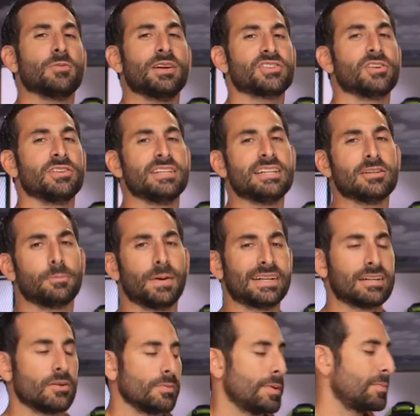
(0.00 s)
for watching our detailed
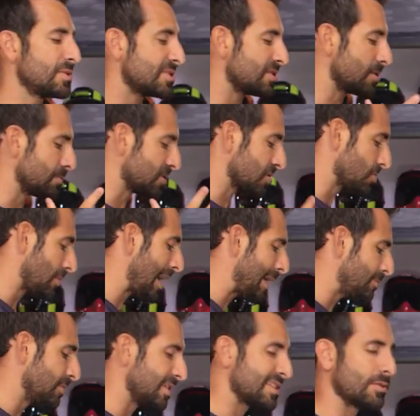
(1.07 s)
breakdown. Remember,
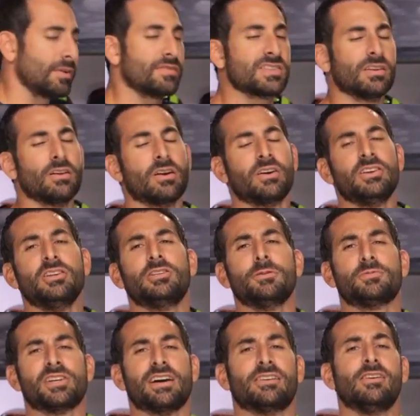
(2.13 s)
subscribe to us at Revzilla on our
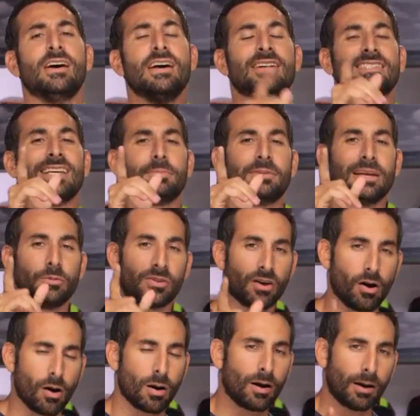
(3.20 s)
YouTube channel. Stay up to date with
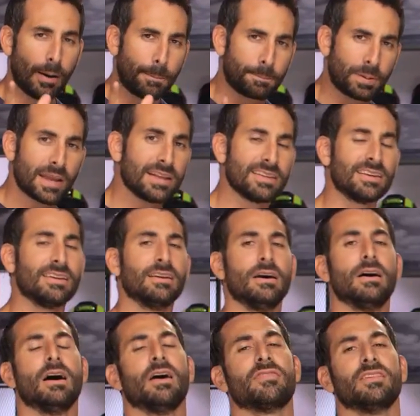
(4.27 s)
our opinion
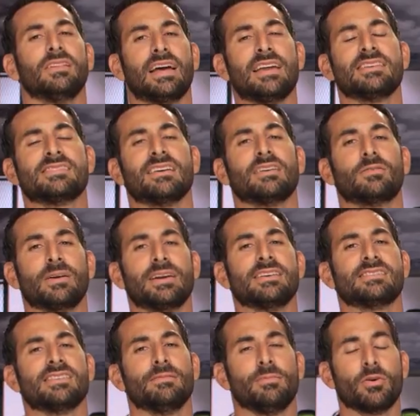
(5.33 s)
of the latest and
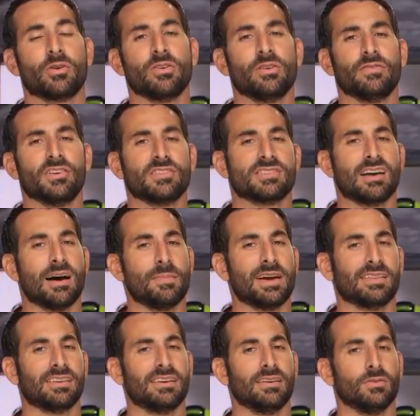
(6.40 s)
greatest in the Motor Universe. I'm
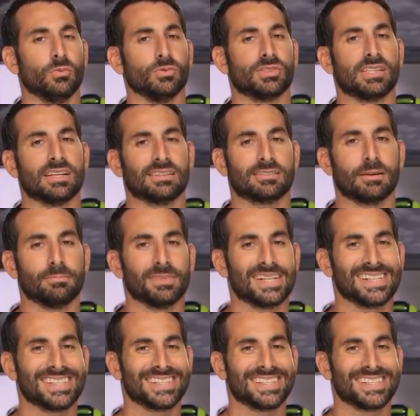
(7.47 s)
Anthony. We'll see you next time.